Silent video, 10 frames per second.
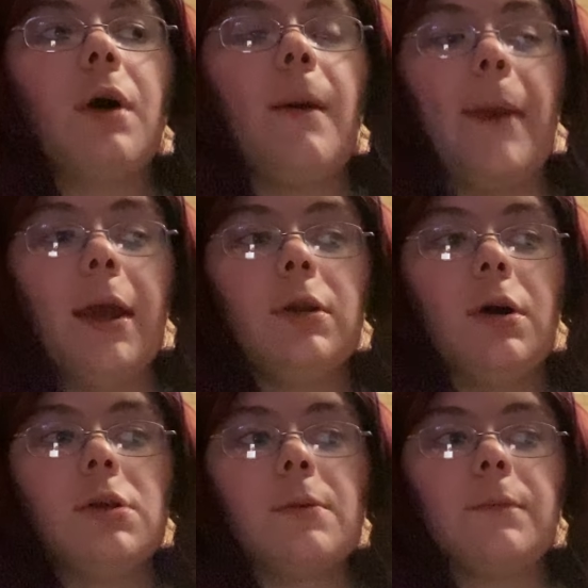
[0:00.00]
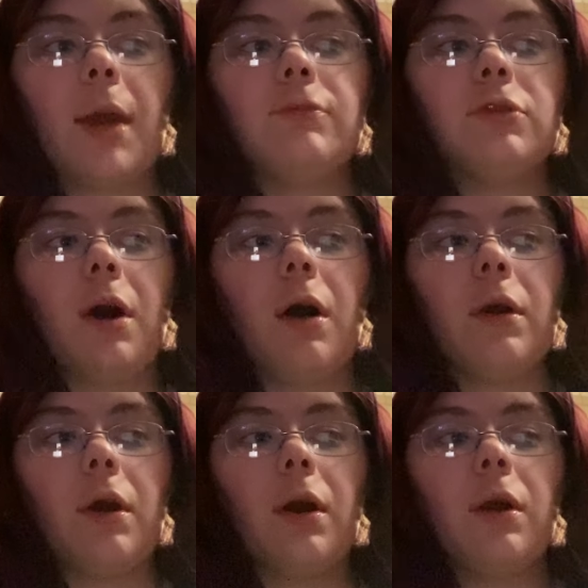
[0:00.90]
Amanda. Sometimes she'll call
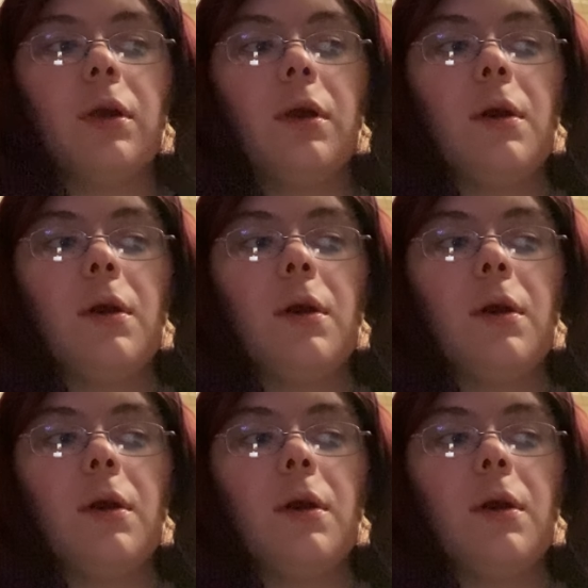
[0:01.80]
her,